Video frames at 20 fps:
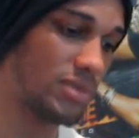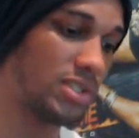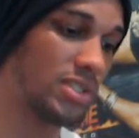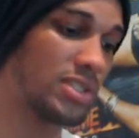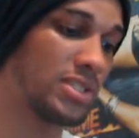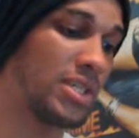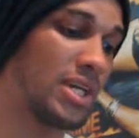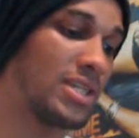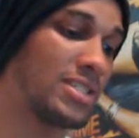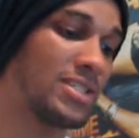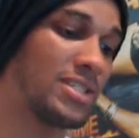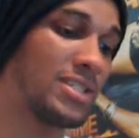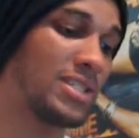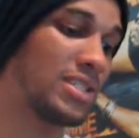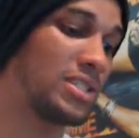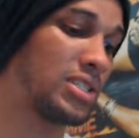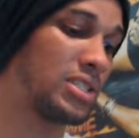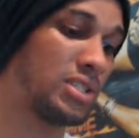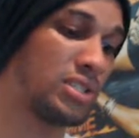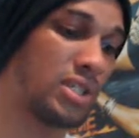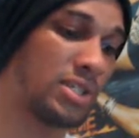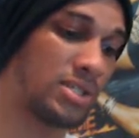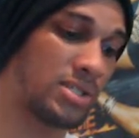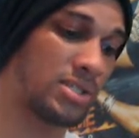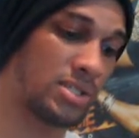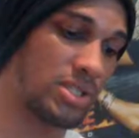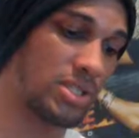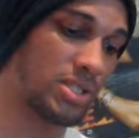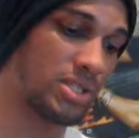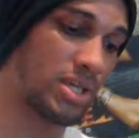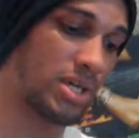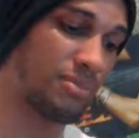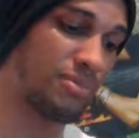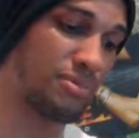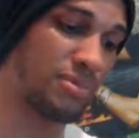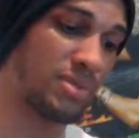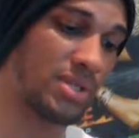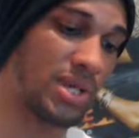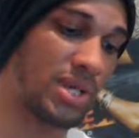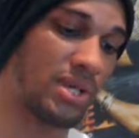Sexy says she doesn't need help
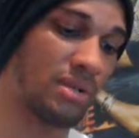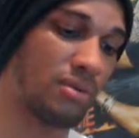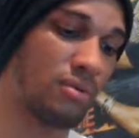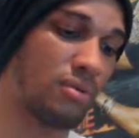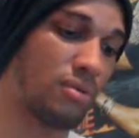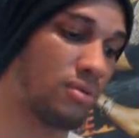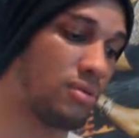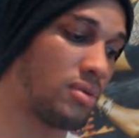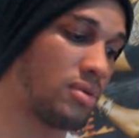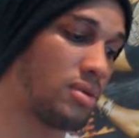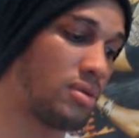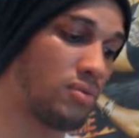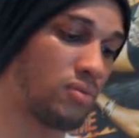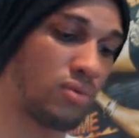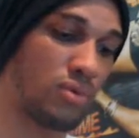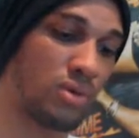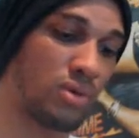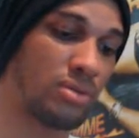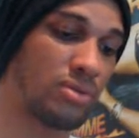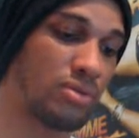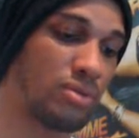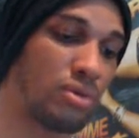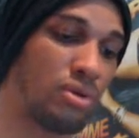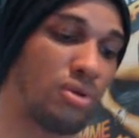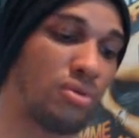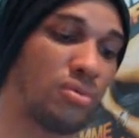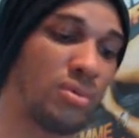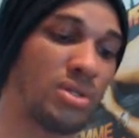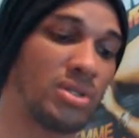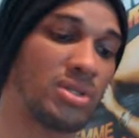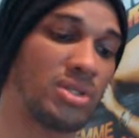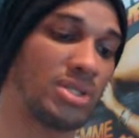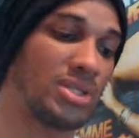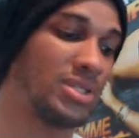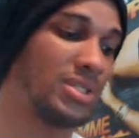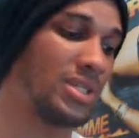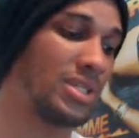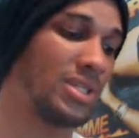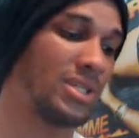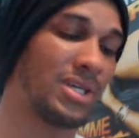tonight, nor will she
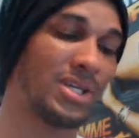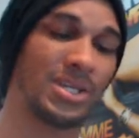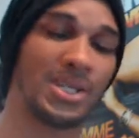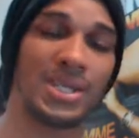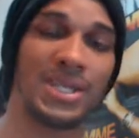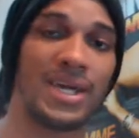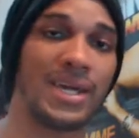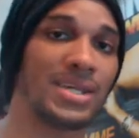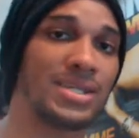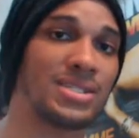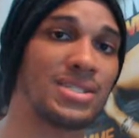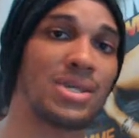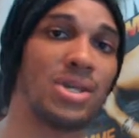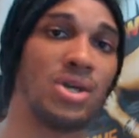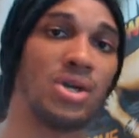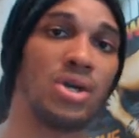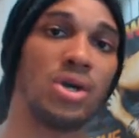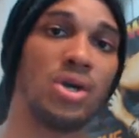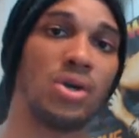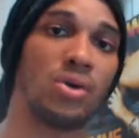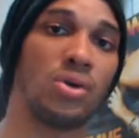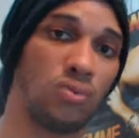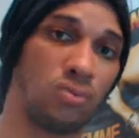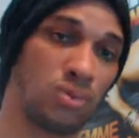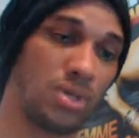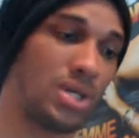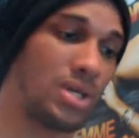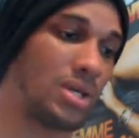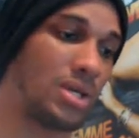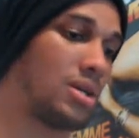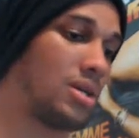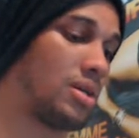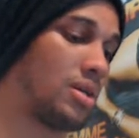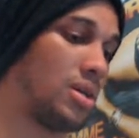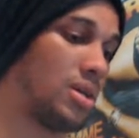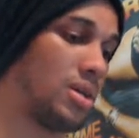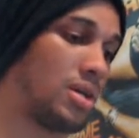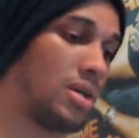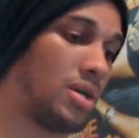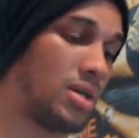need it next week.
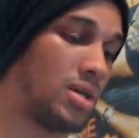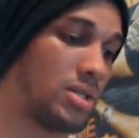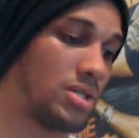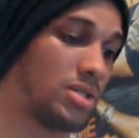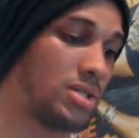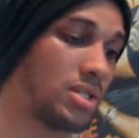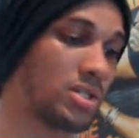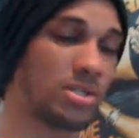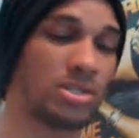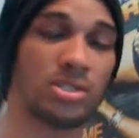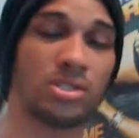Sexy